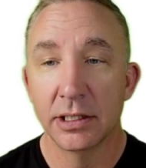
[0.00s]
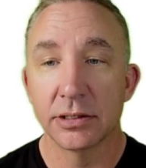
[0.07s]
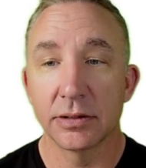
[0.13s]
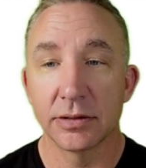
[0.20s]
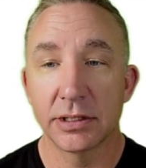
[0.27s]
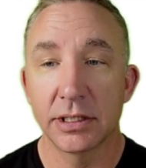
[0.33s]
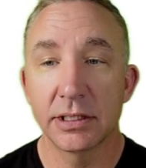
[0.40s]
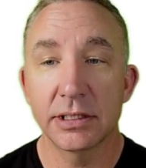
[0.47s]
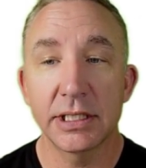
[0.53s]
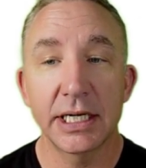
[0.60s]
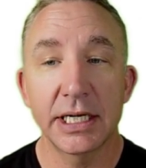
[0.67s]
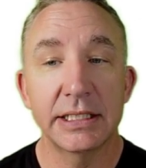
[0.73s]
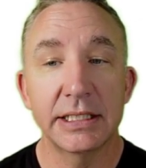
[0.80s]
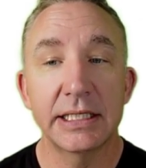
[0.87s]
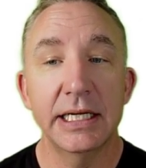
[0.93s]
So as soon as
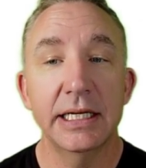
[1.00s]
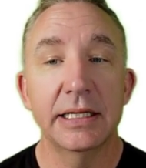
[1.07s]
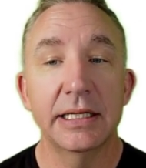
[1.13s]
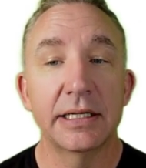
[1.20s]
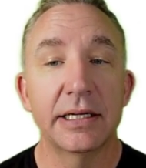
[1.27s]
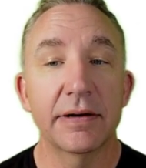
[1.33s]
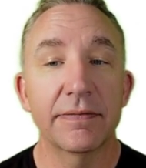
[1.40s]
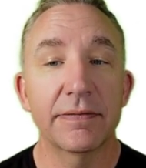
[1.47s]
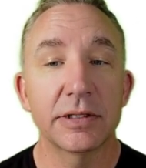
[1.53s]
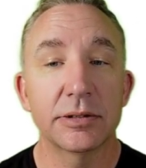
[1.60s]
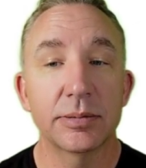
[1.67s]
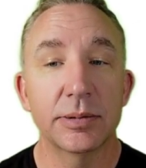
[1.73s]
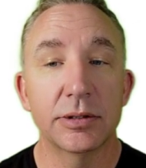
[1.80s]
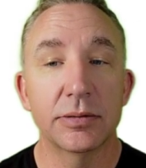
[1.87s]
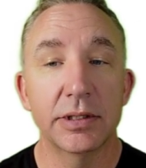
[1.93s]
I see the
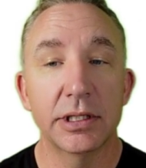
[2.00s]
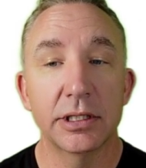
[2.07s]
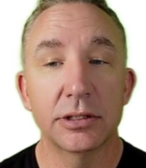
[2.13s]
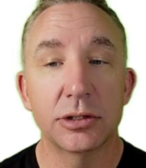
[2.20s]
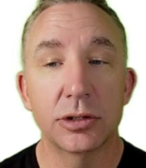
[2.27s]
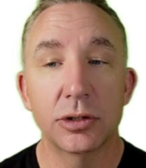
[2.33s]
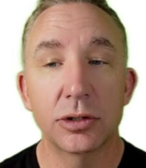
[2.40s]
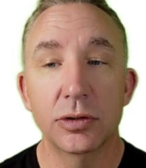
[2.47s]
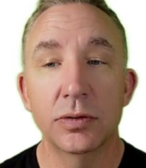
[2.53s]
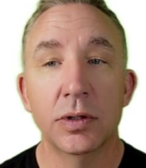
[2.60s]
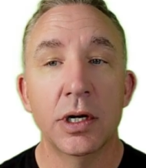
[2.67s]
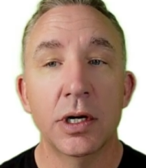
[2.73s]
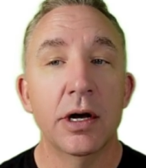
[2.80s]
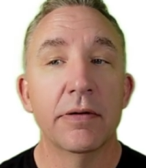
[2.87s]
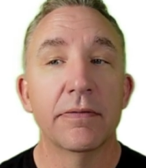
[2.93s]
difference between the
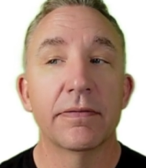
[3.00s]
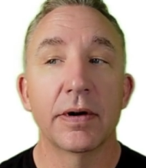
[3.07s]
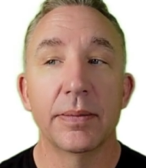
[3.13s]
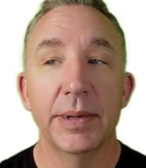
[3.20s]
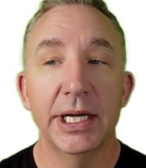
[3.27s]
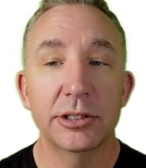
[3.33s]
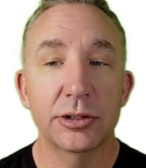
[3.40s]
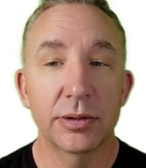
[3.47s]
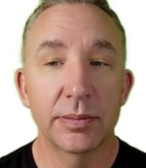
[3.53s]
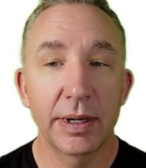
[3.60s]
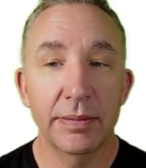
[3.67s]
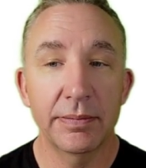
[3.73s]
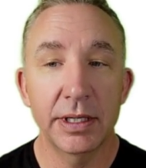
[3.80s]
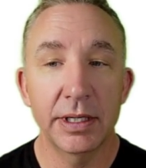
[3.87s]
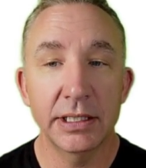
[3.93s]
two from
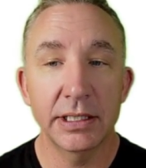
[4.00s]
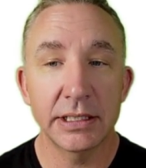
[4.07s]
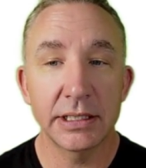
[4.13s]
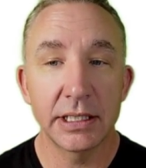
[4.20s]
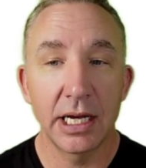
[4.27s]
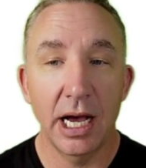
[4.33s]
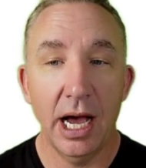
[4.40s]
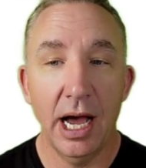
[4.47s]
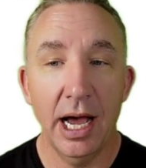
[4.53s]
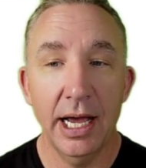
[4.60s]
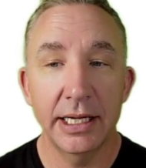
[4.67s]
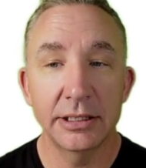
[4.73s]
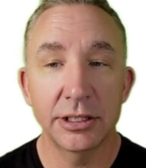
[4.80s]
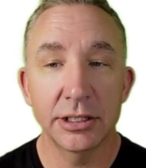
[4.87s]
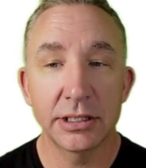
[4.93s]
intramembranous,
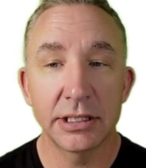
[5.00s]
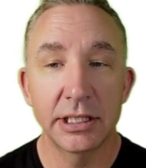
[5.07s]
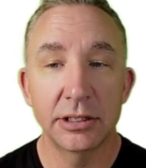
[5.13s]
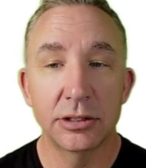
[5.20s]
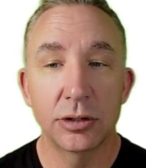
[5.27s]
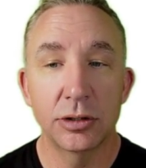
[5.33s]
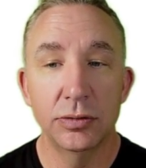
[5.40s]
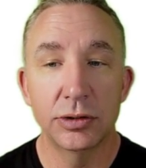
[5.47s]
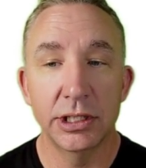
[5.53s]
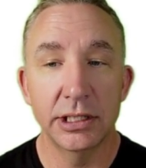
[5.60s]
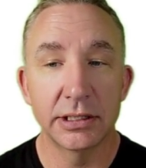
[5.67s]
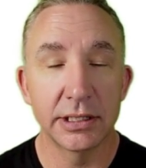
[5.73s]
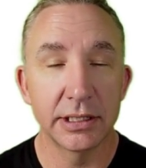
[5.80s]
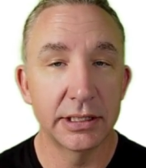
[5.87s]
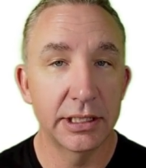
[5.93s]
I just see two
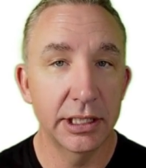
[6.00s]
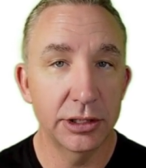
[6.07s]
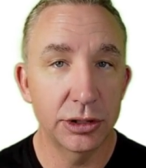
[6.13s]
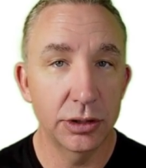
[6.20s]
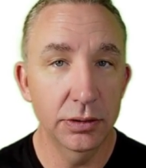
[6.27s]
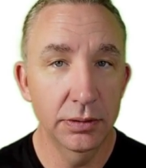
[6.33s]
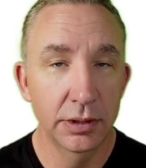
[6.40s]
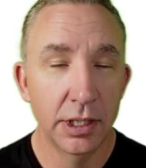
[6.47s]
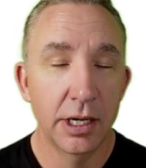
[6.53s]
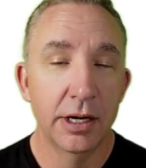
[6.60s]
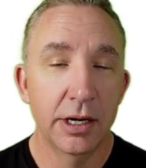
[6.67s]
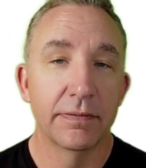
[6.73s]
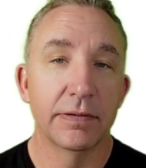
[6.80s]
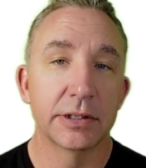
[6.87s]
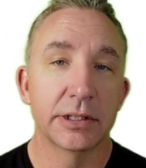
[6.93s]
sheets of tissue,
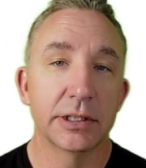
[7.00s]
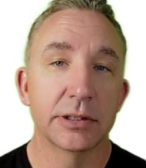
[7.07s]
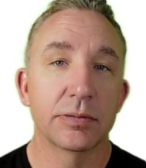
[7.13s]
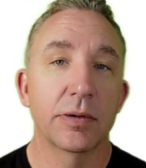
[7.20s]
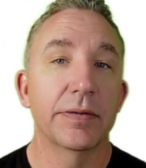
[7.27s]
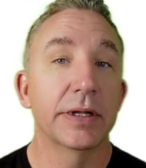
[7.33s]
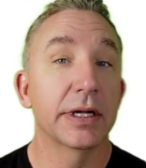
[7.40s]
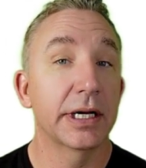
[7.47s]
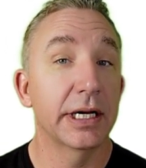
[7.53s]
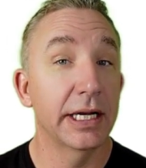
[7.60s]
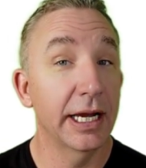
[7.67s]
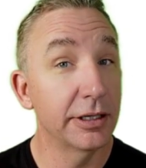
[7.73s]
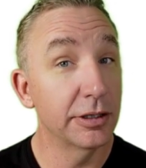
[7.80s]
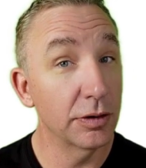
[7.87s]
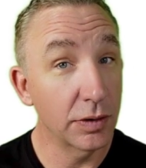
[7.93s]
versus when we look at
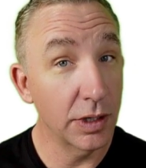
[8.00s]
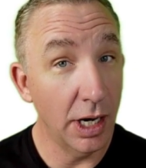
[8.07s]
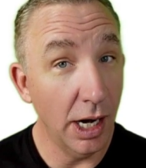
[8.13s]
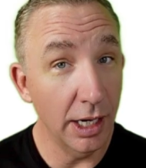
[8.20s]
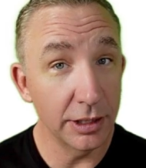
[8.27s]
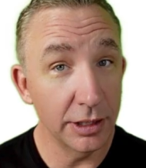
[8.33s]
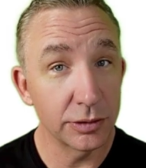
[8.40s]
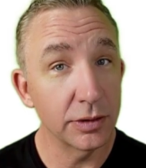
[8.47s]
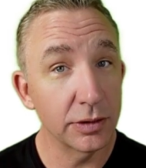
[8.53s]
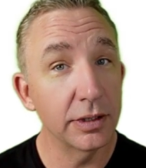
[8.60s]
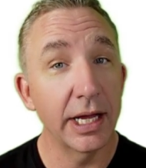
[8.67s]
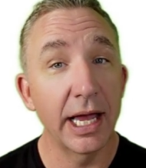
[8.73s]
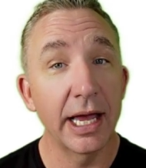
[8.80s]
endochondral.